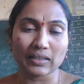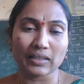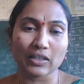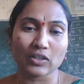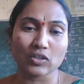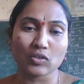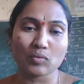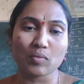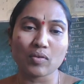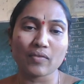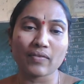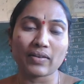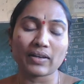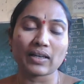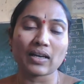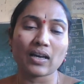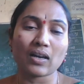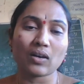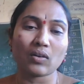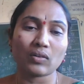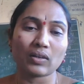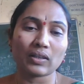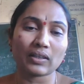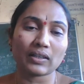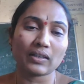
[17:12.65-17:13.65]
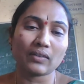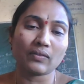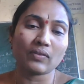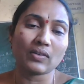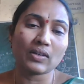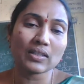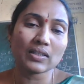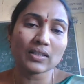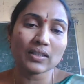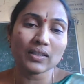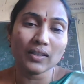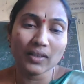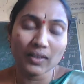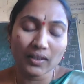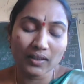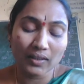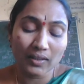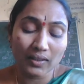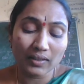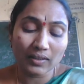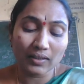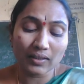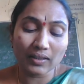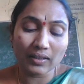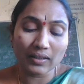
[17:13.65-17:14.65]
Textbook venakala unna keywords
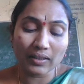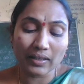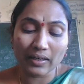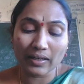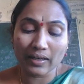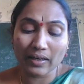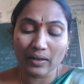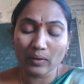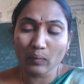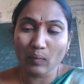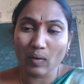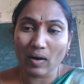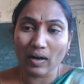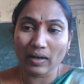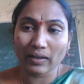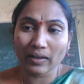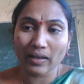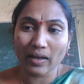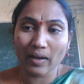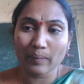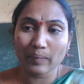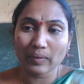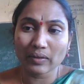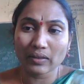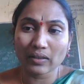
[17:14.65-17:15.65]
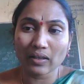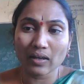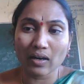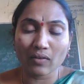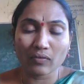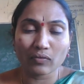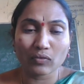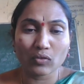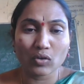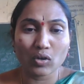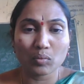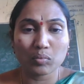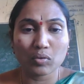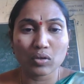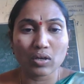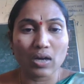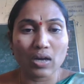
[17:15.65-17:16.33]
learn and write one time in the rough notebook.